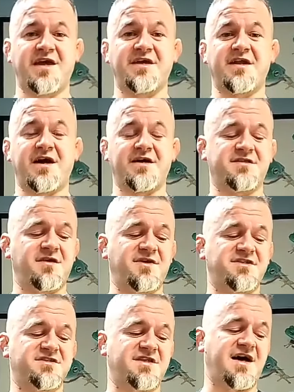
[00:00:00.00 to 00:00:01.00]
day-night
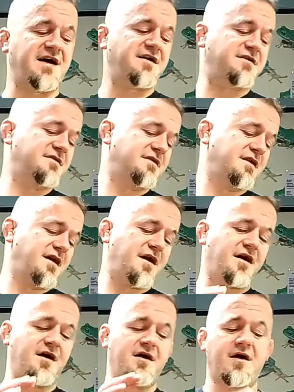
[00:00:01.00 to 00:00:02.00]
dimming stat,
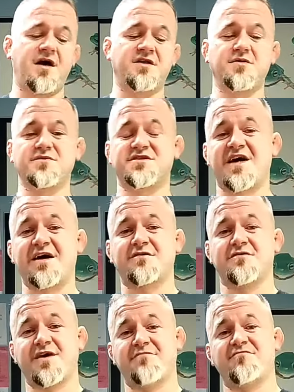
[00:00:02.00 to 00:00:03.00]
and you would
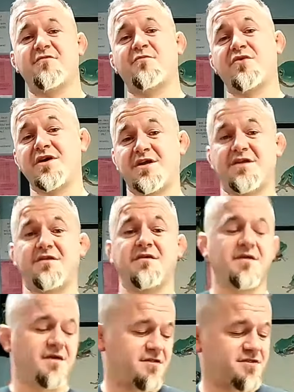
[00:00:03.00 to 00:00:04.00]
cycle them for breeding,
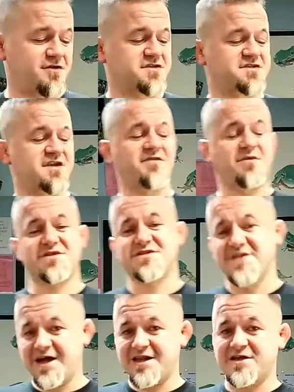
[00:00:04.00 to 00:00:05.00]
thus giving them a
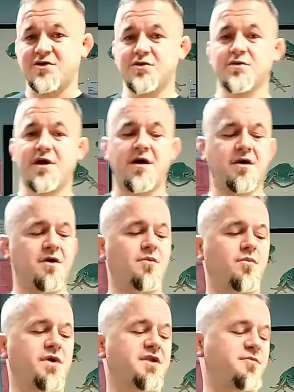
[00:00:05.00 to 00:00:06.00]
slightly cooler
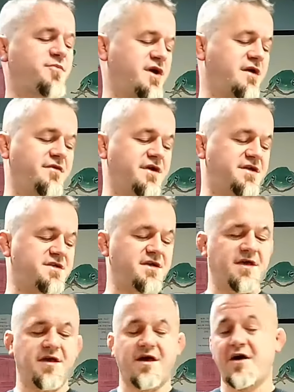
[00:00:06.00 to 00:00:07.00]
winter period,
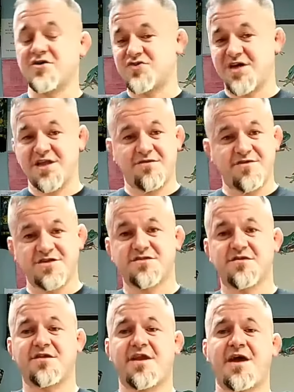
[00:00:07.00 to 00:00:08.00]
Australia is
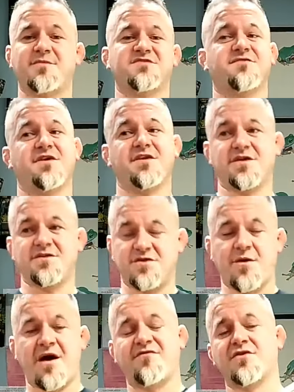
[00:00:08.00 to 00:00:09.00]
southern hemisphere, they
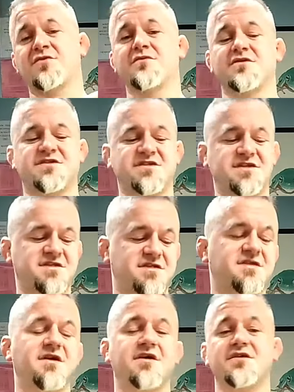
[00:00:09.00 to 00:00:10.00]
do have a cooler
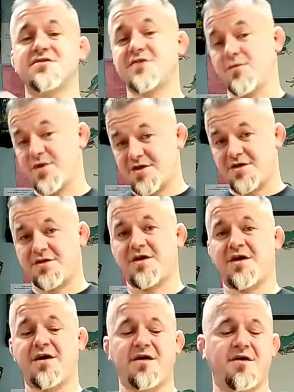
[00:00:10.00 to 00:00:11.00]
season, so we
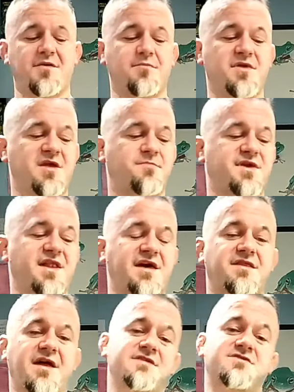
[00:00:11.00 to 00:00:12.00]
can
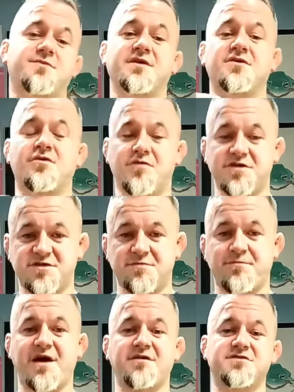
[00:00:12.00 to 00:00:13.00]
manipulate that to encourage
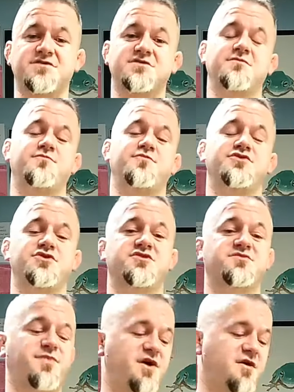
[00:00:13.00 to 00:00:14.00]
the males to
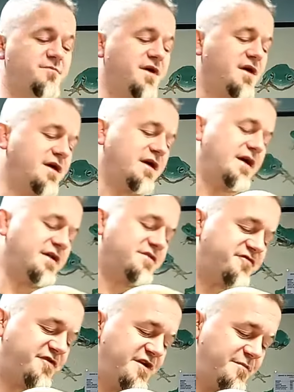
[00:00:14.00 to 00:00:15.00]
produce sperm
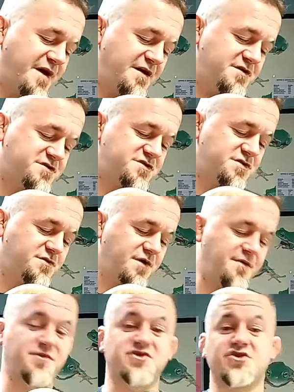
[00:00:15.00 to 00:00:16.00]
and the females
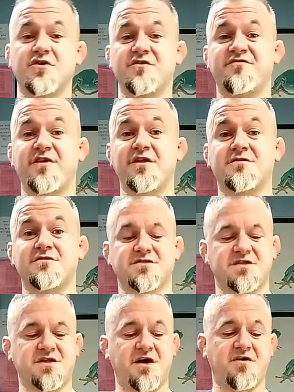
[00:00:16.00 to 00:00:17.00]
to mature the
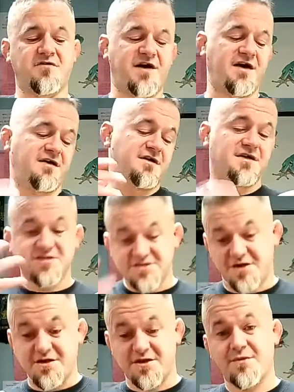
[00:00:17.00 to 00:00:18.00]
follicles and the ova,
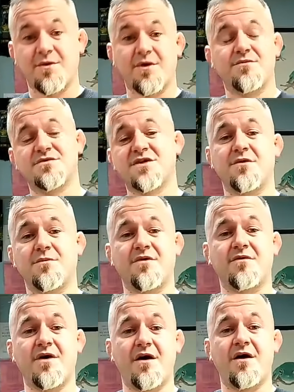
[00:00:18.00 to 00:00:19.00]
so that they were, so that
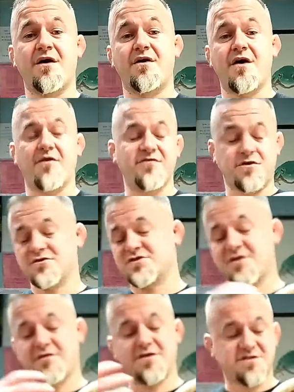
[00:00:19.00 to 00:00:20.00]
we're
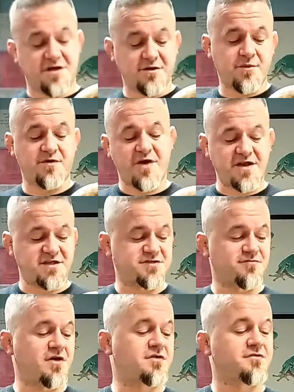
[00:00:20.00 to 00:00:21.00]
oviduct, sorry, so that we're ready
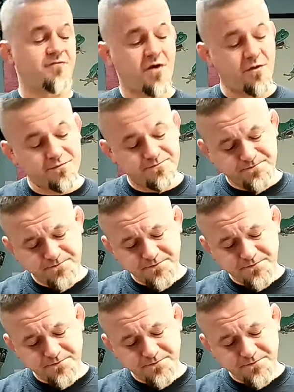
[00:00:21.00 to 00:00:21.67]
to rock and roll.